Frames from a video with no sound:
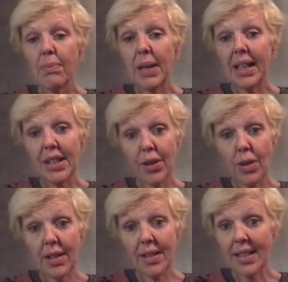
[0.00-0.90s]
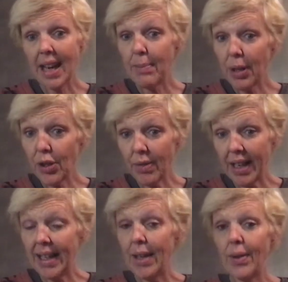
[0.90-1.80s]
But as you know, it's a tight budget
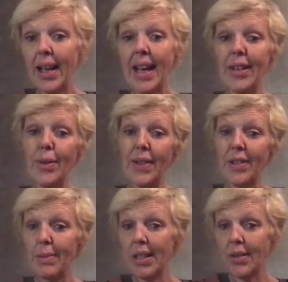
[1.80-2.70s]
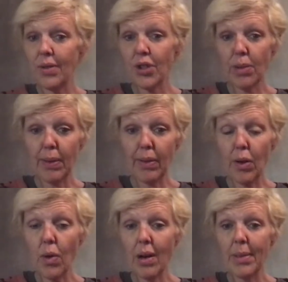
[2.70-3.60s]
right now and you have to meet certain shipping
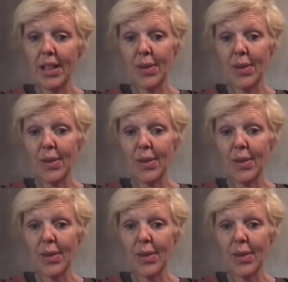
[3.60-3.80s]
requirements.